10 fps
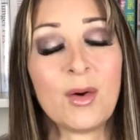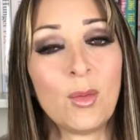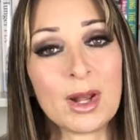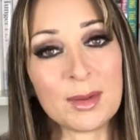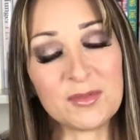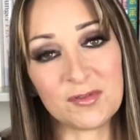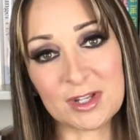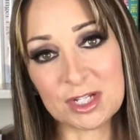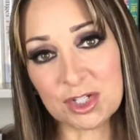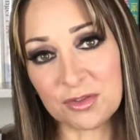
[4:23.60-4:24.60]
When I'm
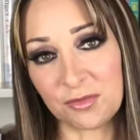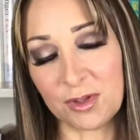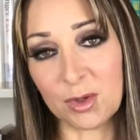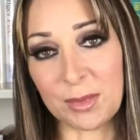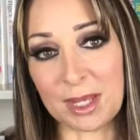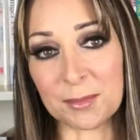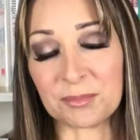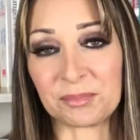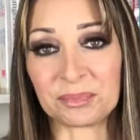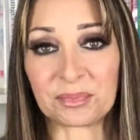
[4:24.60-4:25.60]
finished filming,
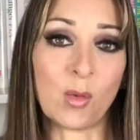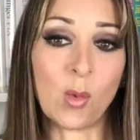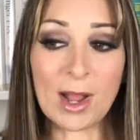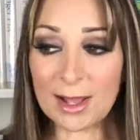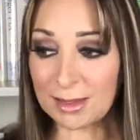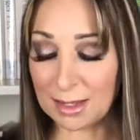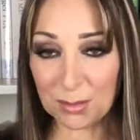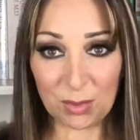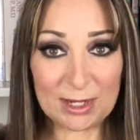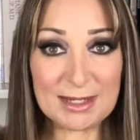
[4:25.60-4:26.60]
while
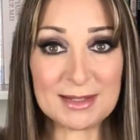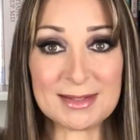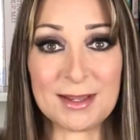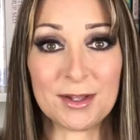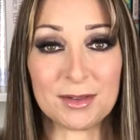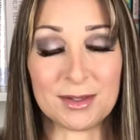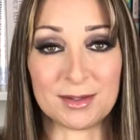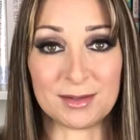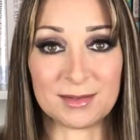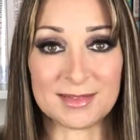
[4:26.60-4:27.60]
I'm breaking down
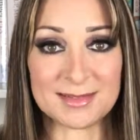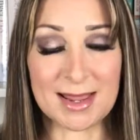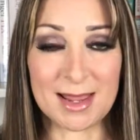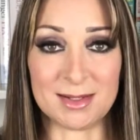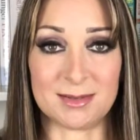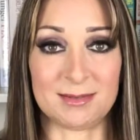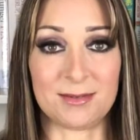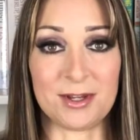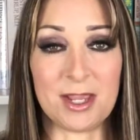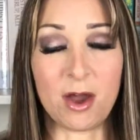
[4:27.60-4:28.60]
the set,
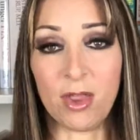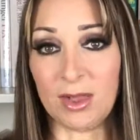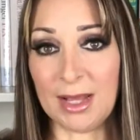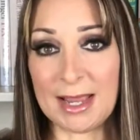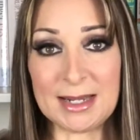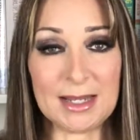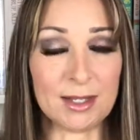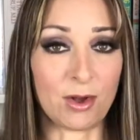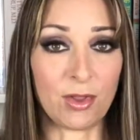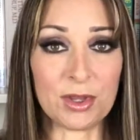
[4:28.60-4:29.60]
okay, all the
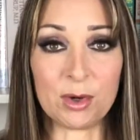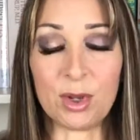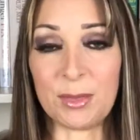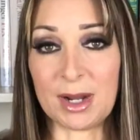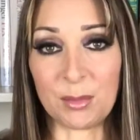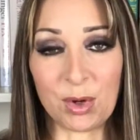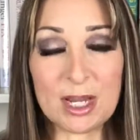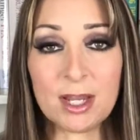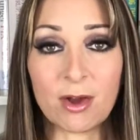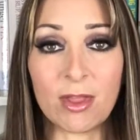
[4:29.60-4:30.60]
lighting and all the equipment, I'm
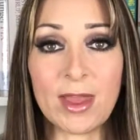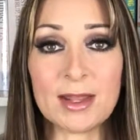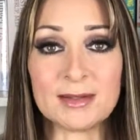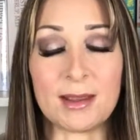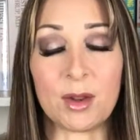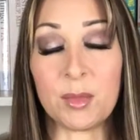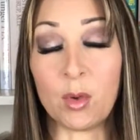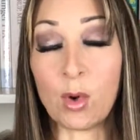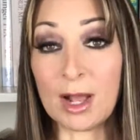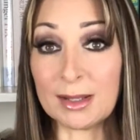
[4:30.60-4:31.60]
breaking all that down,
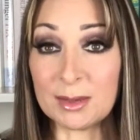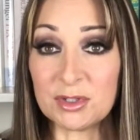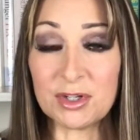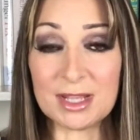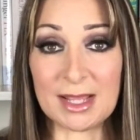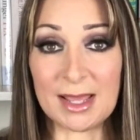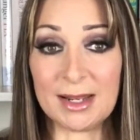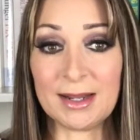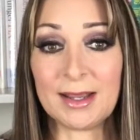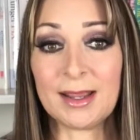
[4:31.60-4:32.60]
but while I'm doing that,
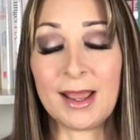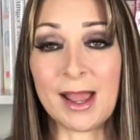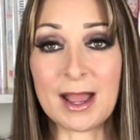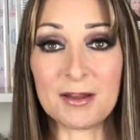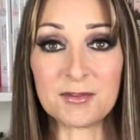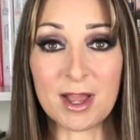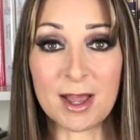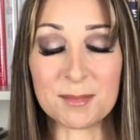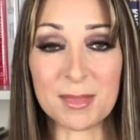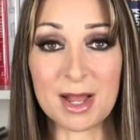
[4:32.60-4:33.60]
I'm
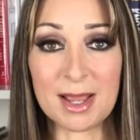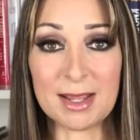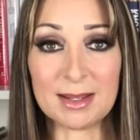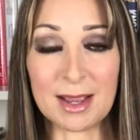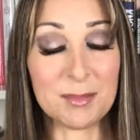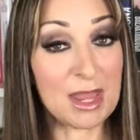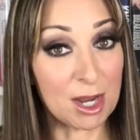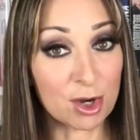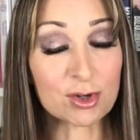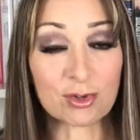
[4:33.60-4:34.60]

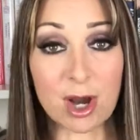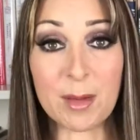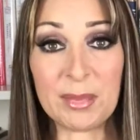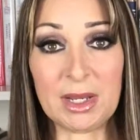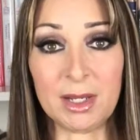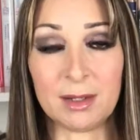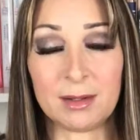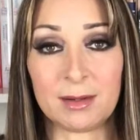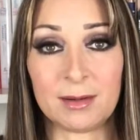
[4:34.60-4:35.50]
airdropping